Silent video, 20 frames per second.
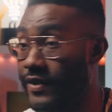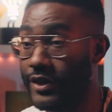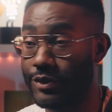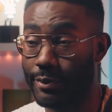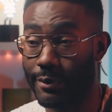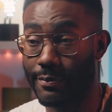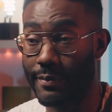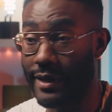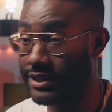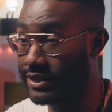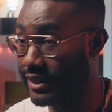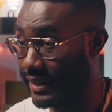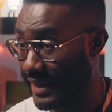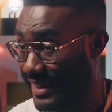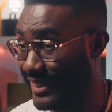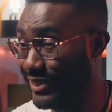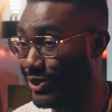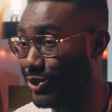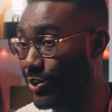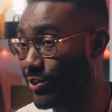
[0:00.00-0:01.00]
Facebook makes it
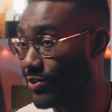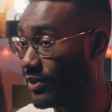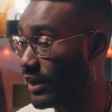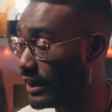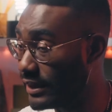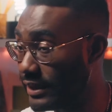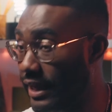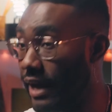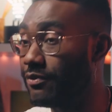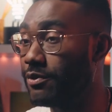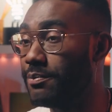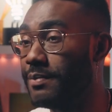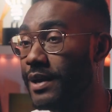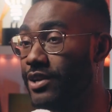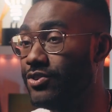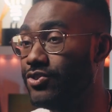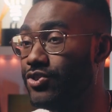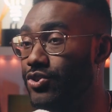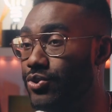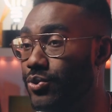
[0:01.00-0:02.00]
easier than it's ever
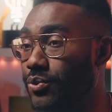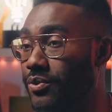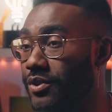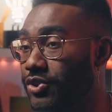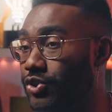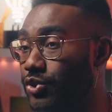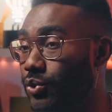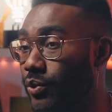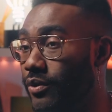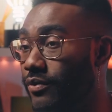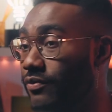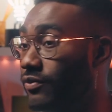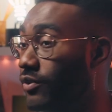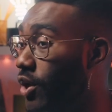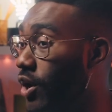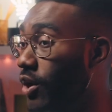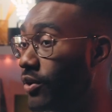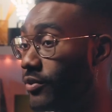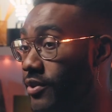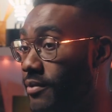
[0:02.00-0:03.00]
been to do this sort of
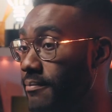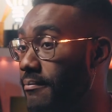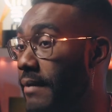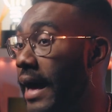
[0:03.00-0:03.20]
long-term